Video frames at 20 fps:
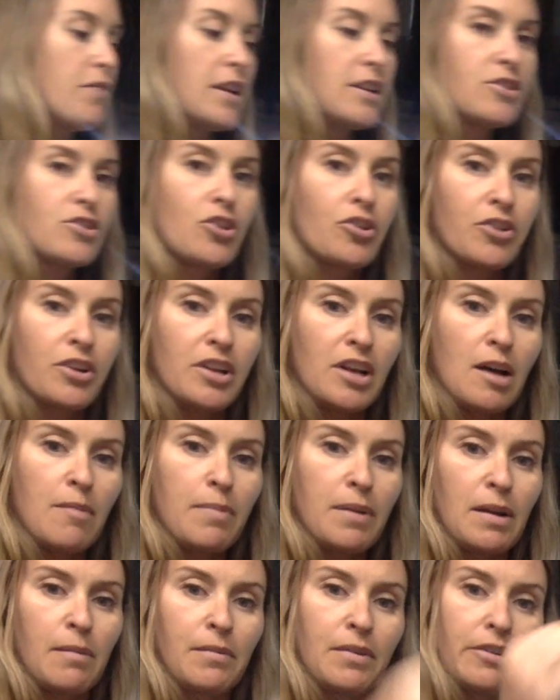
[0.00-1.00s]
I turn it up
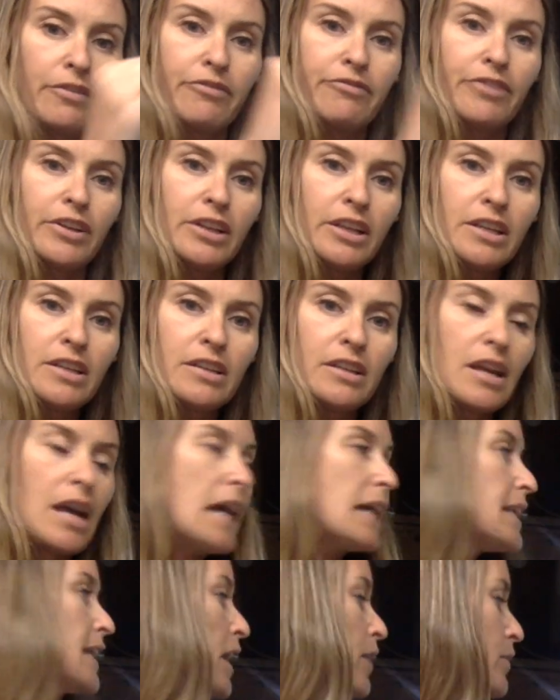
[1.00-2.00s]
and I'm going to fill it,
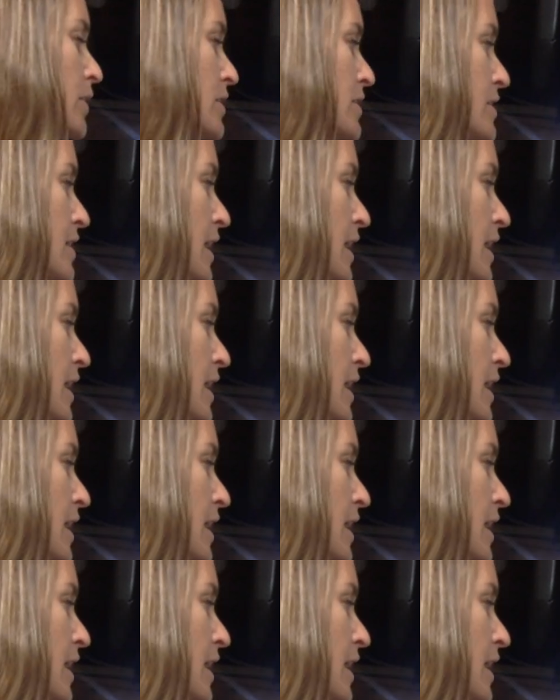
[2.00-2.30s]
I now need to